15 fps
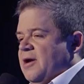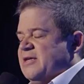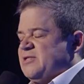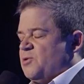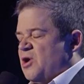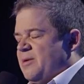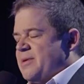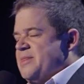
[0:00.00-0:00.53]
Because it
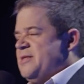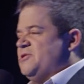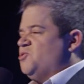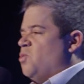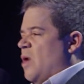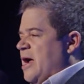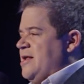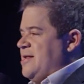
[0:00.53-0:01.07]
would have been this
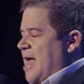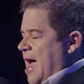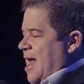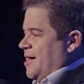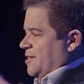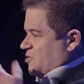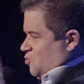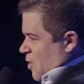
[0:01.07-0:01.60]
white
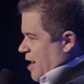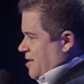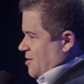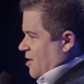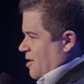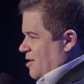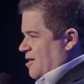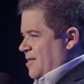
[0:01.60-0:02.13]
dad and his white
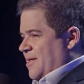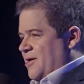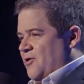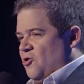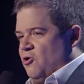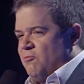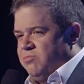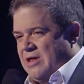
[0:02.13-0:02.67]
daughter, and then an
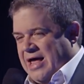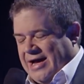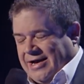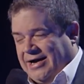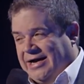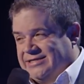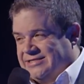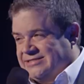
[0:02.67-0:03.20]
old black
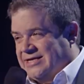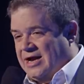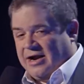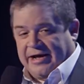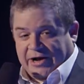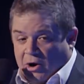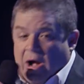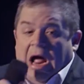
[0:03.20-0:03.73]
guy sits down
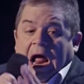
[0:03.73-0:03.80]
and I go,